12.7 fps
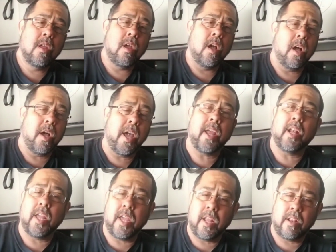Aunt
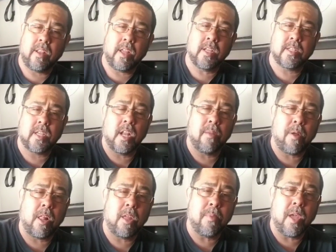Lynn is going to
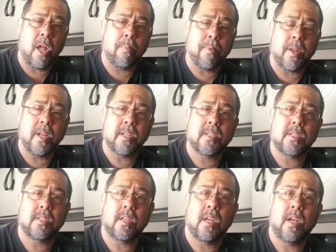probably be helping
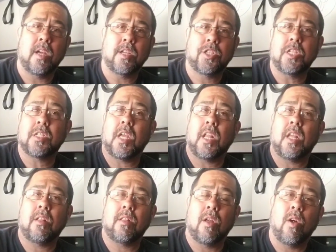us. She's
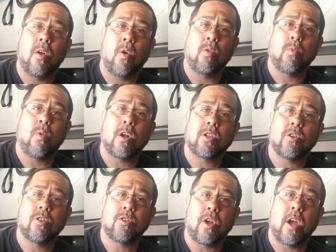getting the old
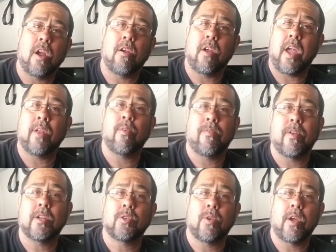washer, dryer, and
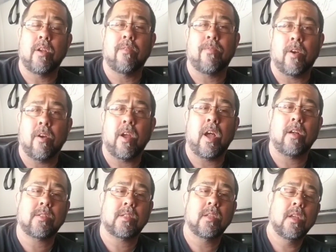refrigerator for her
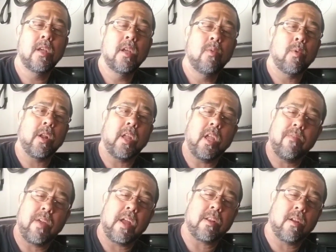house. We're going to
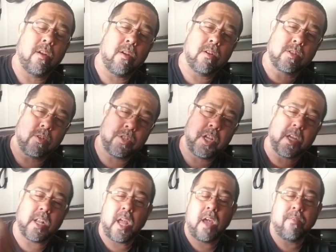give that to her so she
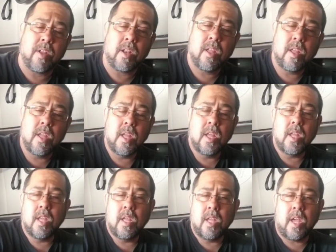can have it.
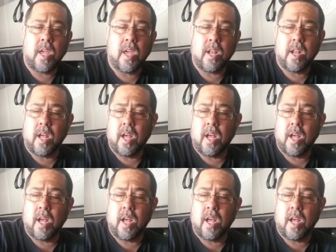And